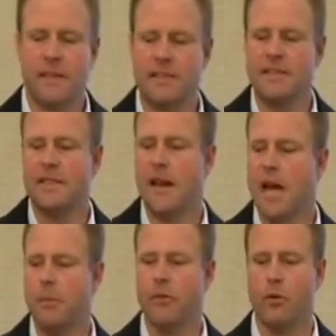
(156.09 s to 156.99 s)
This is the
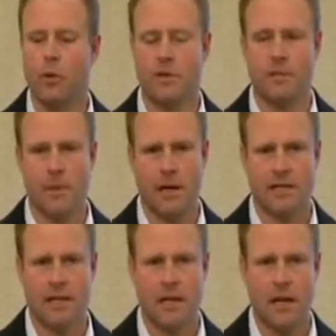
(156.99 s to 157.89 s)
high performance
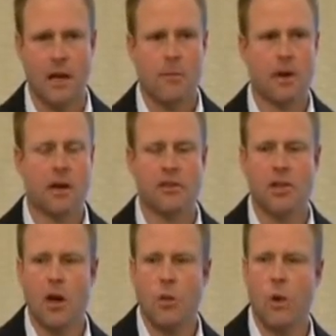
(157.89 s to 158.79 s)
mindset,
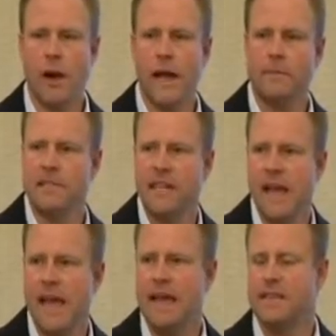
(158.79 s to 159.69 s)
because what I am
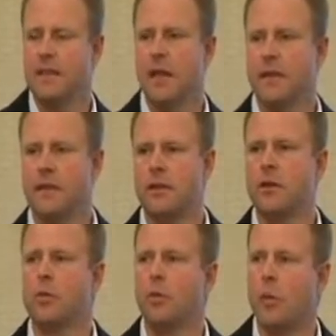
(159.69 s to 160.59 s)
today has nothing
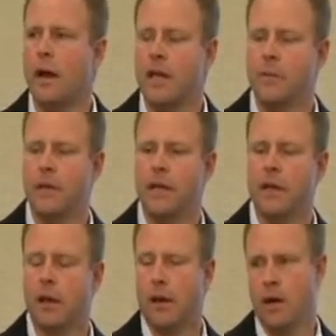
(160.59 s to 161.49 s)
to do with what I can
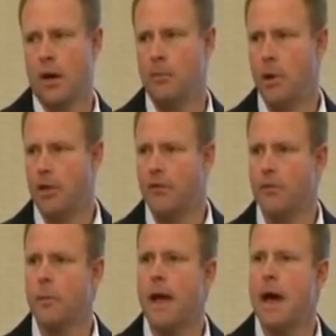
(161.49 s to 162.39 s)
be a
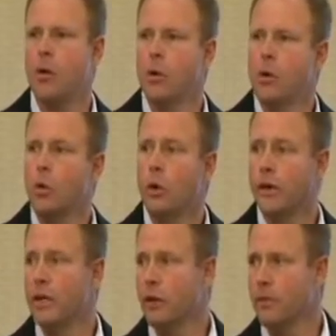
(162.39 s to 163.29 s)
month from now
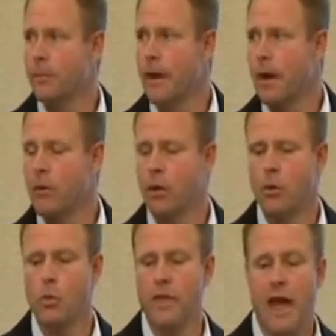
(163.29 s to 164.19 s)
or a year from now
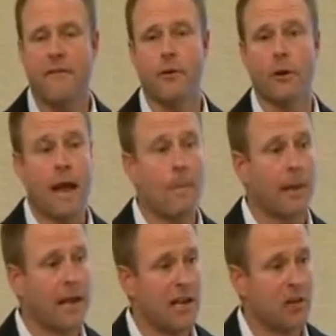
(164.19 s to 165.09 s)
with effort and
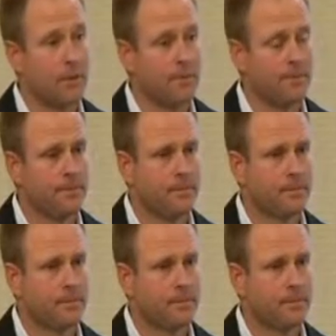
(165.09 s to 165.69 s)
application.